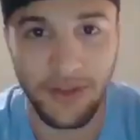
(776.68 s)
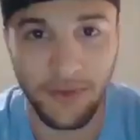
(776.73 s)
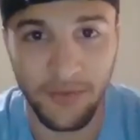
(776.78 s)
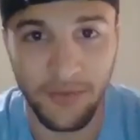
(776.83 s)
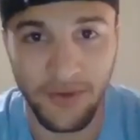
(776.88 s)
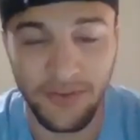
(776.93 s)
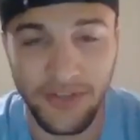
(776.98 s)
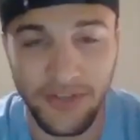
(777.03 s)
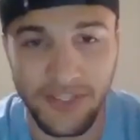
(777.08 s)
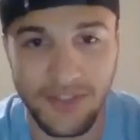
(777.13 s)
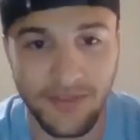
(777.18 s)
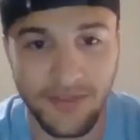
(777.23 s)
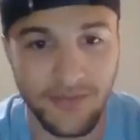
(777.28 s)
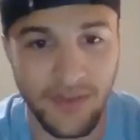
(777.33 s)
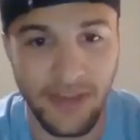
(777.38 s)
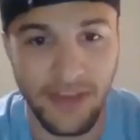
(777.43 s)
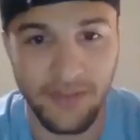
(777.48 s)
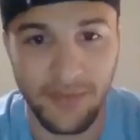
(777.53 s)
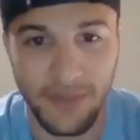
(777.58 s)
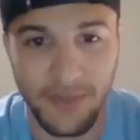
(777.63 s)
I don't want to wrestle
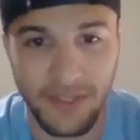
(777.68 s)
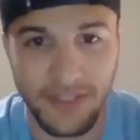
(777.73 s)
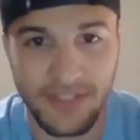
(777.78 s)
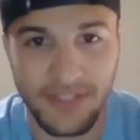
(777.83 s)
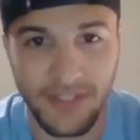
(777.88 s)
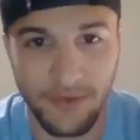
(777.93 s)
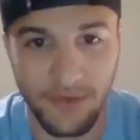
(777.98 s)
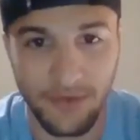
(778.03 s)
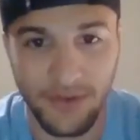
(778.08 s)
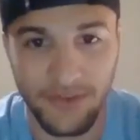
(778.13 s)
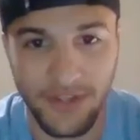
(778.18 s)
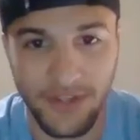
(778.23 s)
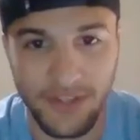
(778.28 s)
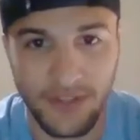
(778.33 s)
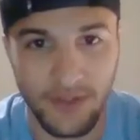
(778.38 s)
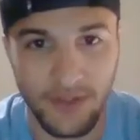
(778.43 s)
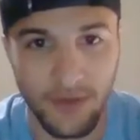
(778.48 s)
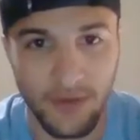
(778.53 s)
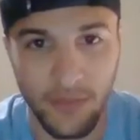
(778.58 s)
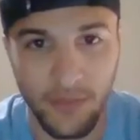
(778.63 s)
five minutes. I want to
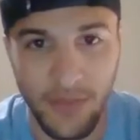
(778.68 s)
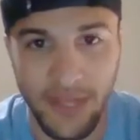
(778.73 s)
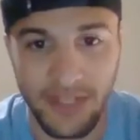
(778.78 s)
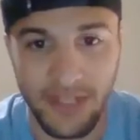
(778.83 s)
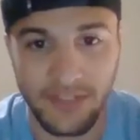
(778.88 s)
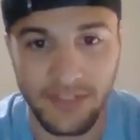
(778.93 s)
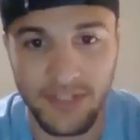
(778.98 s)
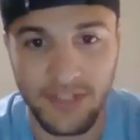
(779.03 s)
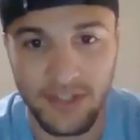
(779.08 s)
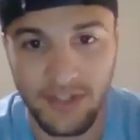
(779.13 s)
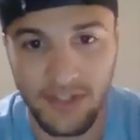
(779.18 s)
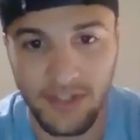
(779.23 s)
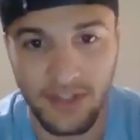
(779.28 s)
wrestle a whole match.